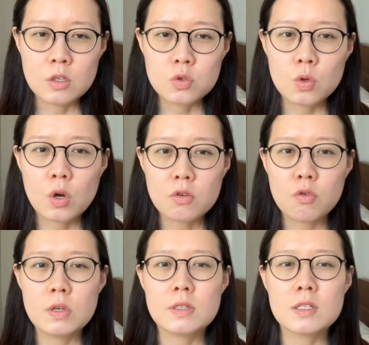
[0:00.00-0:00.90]
So God
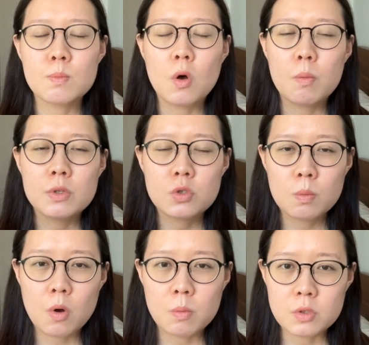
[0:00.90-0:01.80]
creates us moment to
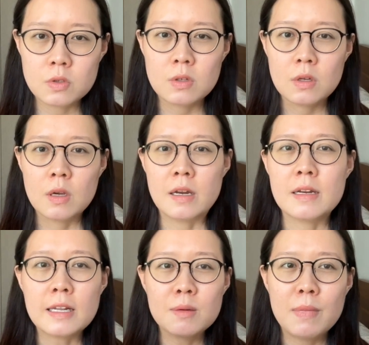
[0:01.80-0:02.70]
moment. And
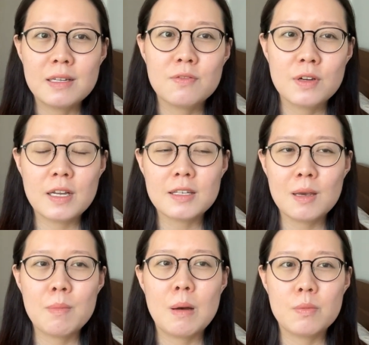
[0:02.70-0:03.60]
another metaphor that
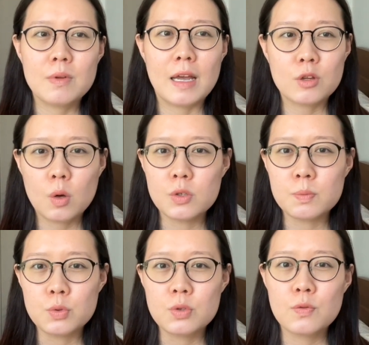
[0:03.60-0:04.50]
came up that I thought was
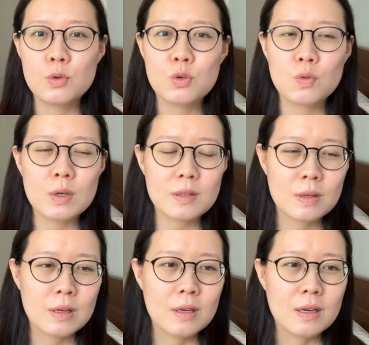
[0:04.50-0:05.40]
beautiful during
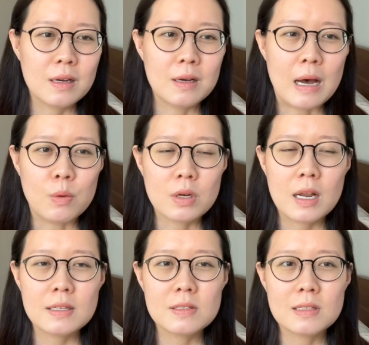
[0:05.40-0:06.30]
our
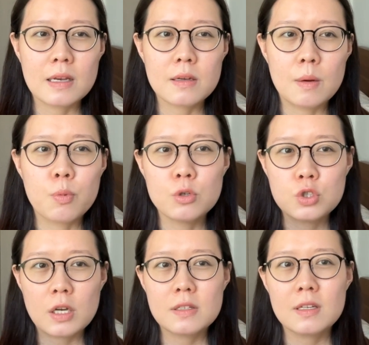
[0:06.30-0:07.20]
class is like a
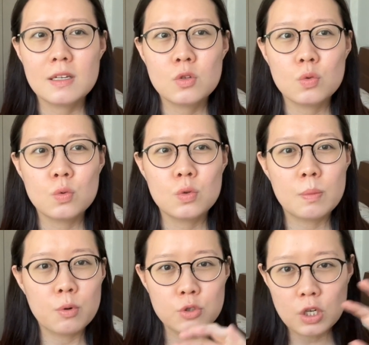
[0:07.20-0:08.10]
projector to the
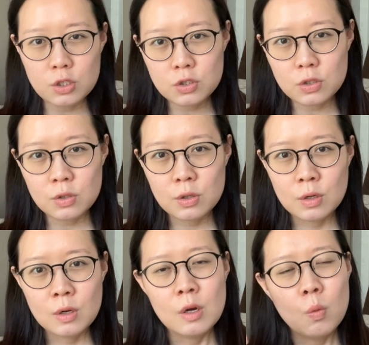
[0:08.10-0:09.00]
projection.
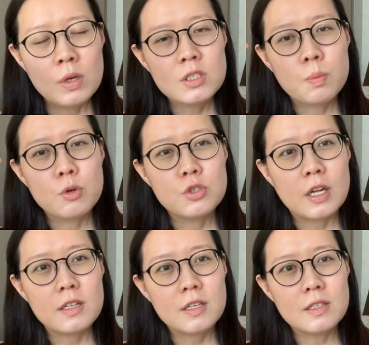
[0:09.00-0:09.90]
Once the
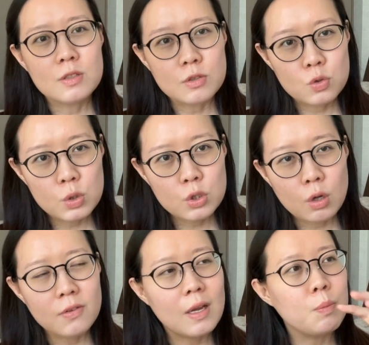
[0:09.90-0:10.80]
projector is switched
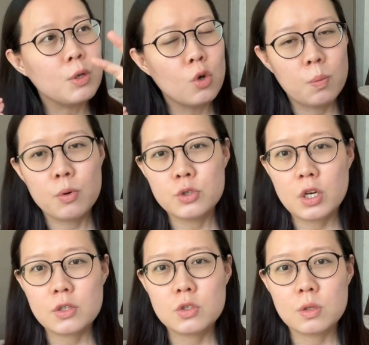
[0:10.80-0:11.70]
off, there'll be no
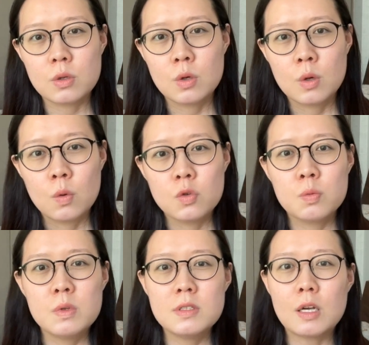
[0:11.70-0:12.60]
projection,
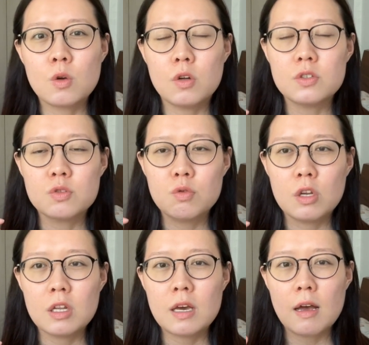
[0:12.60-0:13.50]
which means that God is
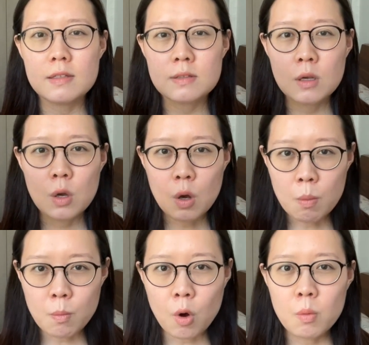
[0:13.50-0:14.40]
creating us
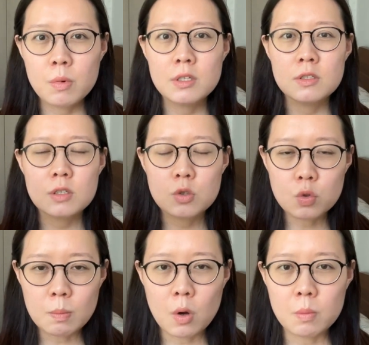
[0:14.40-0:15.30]
moment
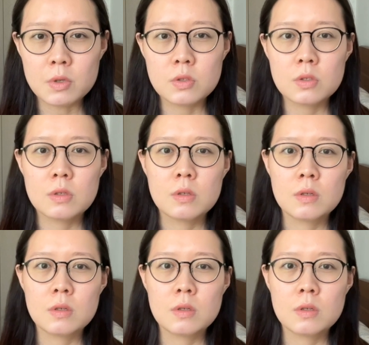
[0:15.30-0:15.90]
to moment.